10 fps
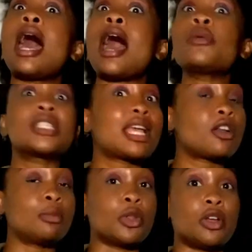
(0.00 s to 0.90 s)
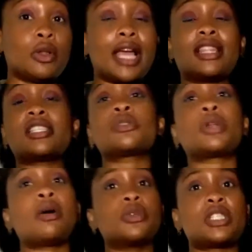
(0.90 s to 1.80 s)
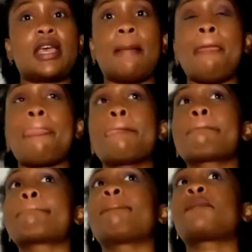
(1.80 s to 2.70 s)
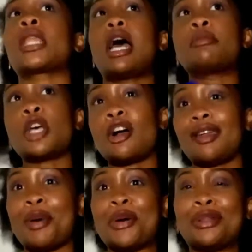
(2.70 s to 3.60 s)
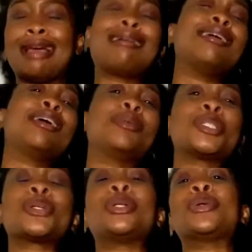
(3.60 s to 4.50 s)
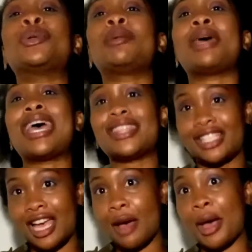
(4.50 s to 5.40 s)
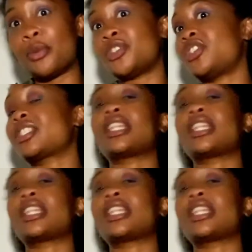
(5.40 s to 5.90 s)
I was accountable though. Like, this is what I will say. I'm talking about it like, oh, it was so annoying. But at the time I was just